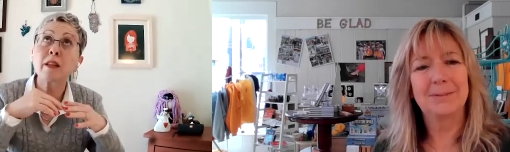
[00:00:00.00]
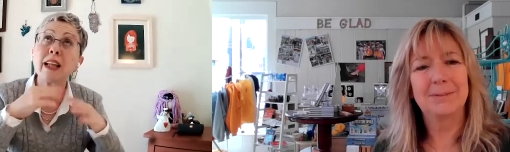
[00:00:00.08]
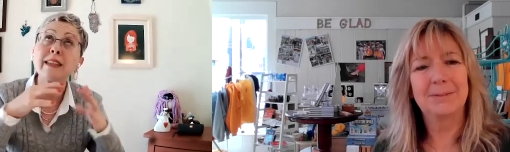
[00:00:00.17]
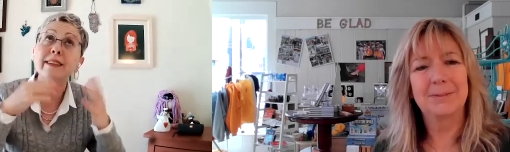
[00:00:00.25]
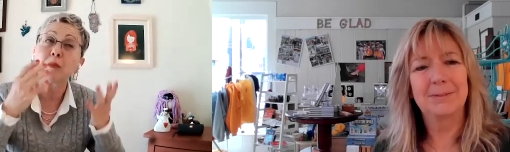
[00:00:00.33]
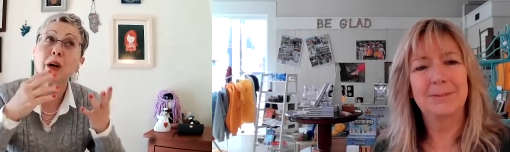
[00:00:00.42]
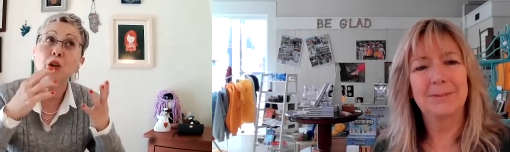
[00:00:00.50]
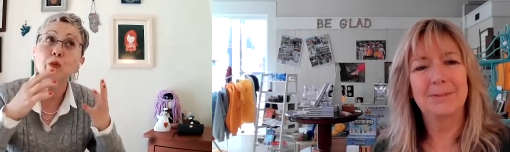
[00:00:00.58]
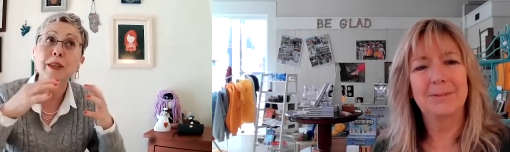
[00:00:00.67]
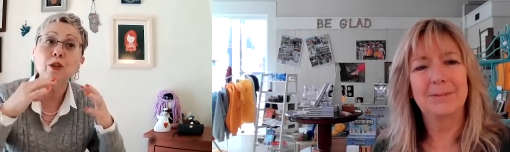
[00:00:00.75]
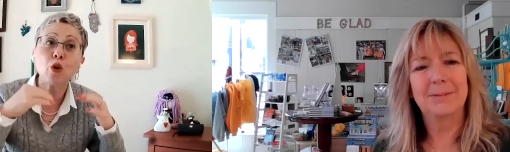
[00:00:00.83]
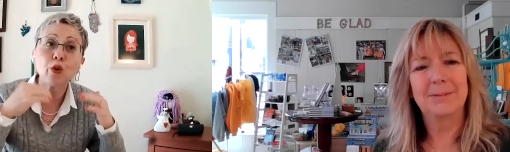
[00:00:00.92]
Speaker 1: not about,
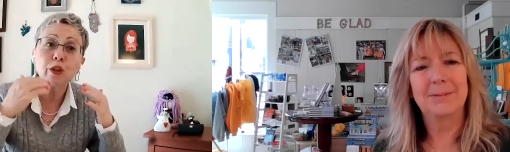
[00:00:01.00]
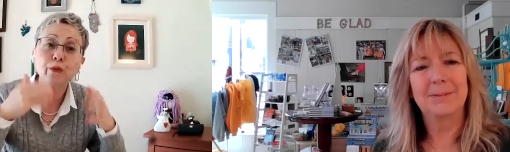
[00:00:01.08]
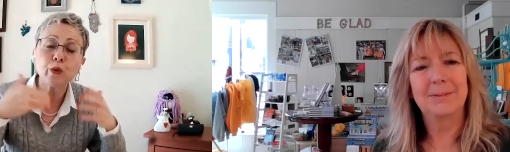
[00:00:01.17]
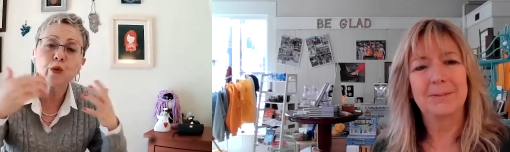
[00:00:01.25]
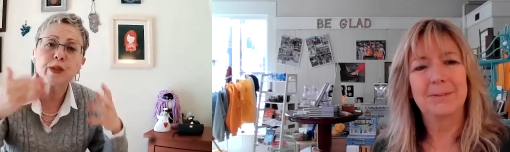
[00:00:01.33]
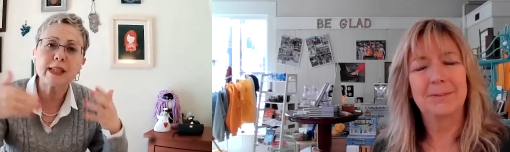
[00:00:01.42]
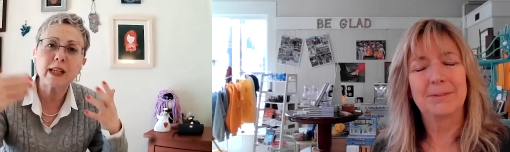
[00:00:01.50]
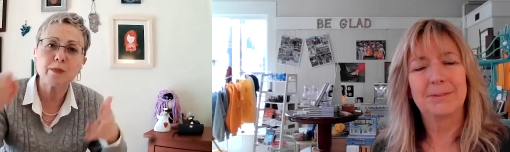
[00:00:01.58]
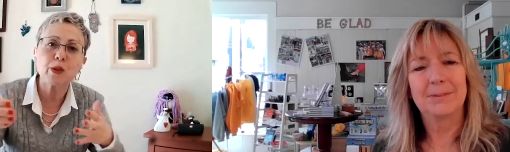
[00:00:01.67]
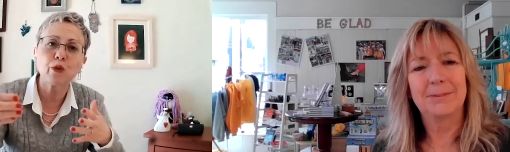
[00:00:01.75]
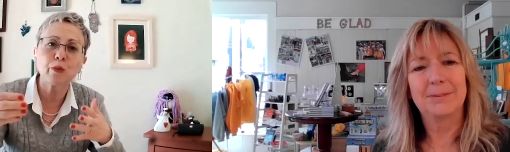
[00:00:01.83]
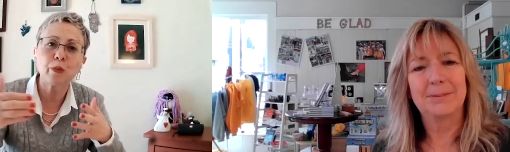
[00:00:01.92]
but on the
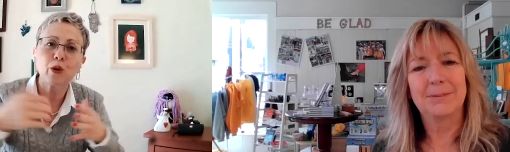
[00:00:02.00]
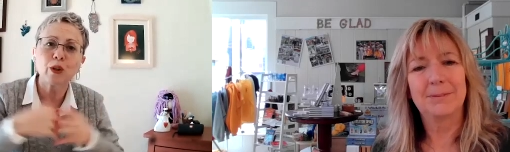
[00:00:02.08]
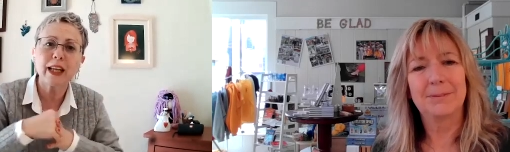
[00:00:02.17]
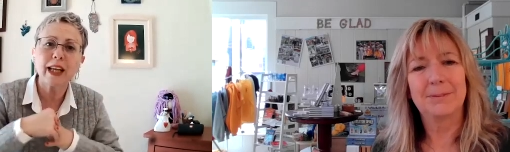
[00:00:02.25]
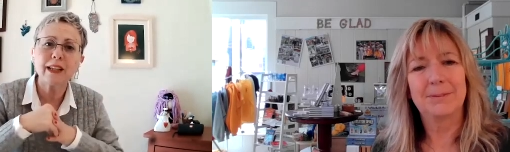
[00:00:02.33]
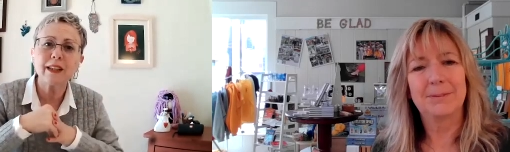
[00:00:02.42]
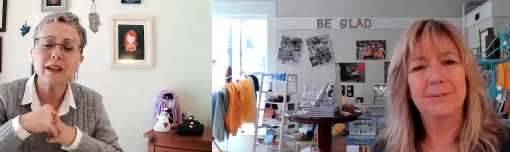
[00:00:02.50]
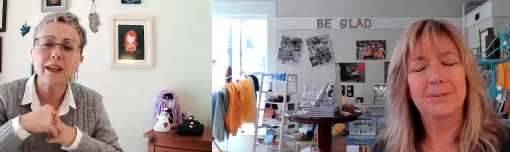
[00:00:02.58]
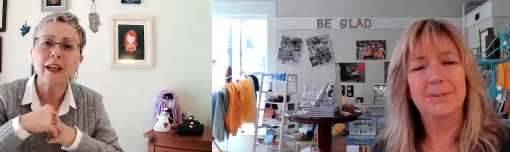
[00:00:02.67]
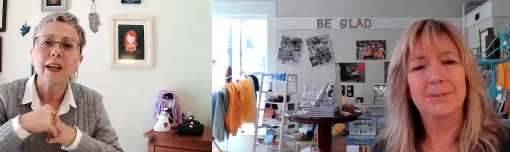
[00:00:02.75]
footsteps of Pollyanna,